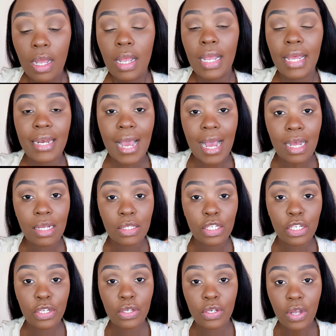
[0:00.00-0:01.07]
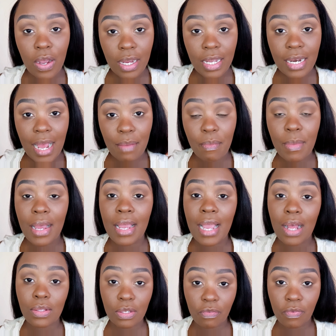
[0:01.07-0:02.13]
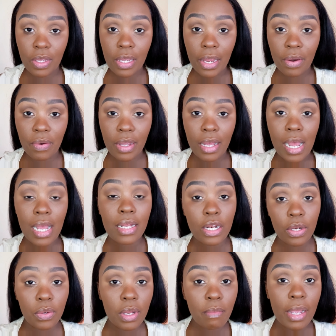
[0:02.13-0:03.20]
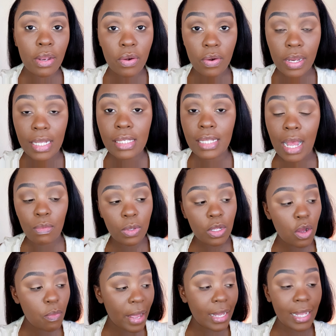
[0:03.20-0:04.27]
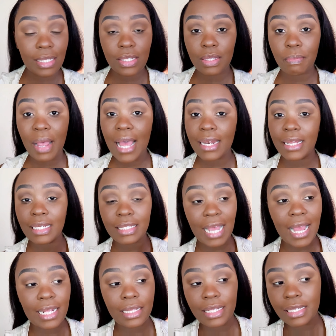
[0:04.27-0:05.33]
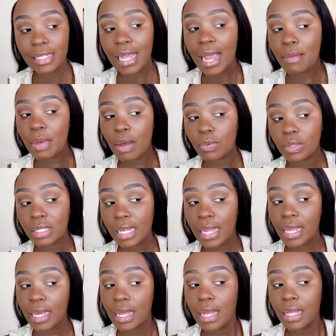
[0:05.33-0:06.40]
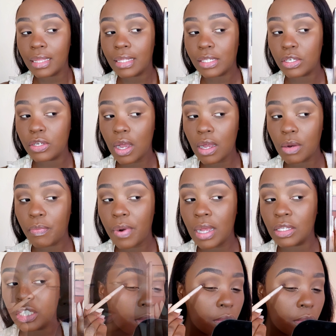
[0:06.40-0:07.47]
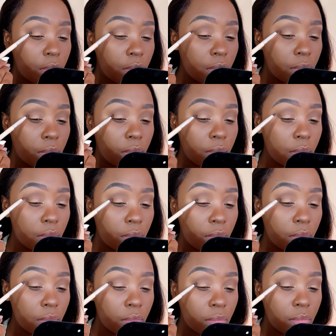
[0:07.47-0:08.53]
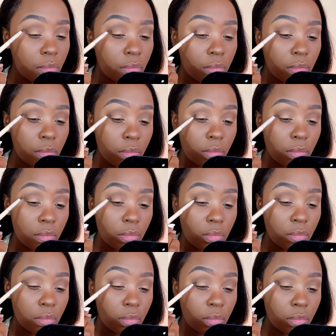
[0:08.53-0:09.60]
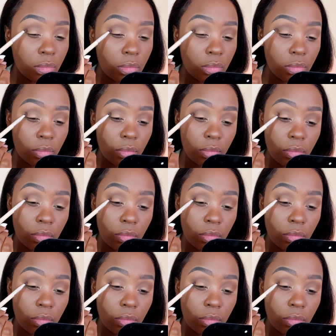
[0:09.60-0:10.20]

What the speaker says: And now to darken up my outer V area, including my crease, I will go back into the palette, and this time I will take this darker brown shade right here on this detailing bullet brush.